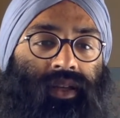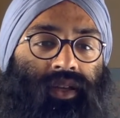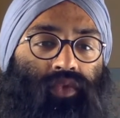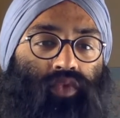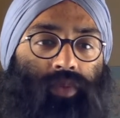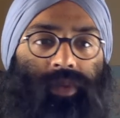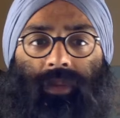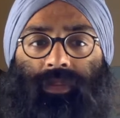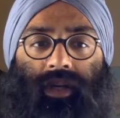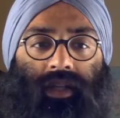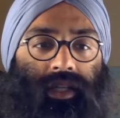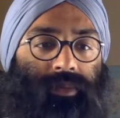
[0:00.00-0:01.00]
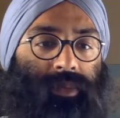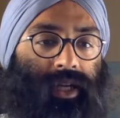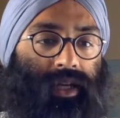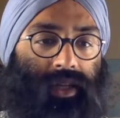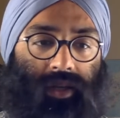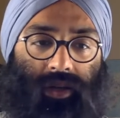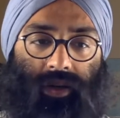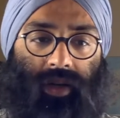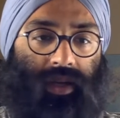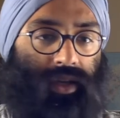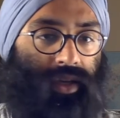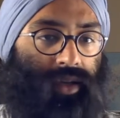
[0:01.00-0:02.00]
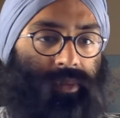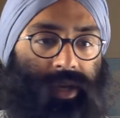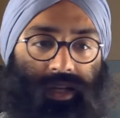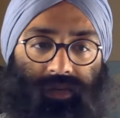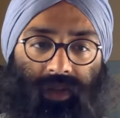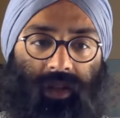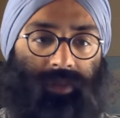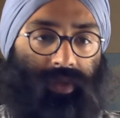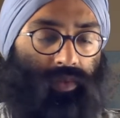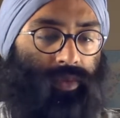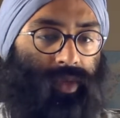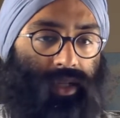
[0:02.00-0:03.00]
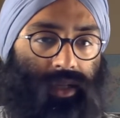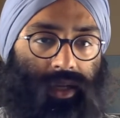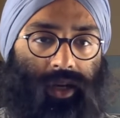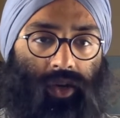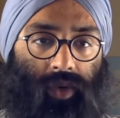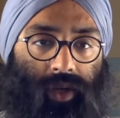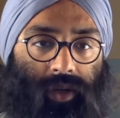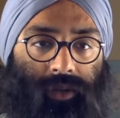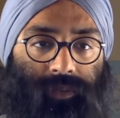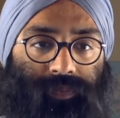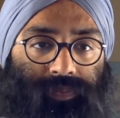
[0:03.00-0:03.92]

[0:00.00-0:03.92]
we'll be up a clean minute here, and my development will be a lot quicker.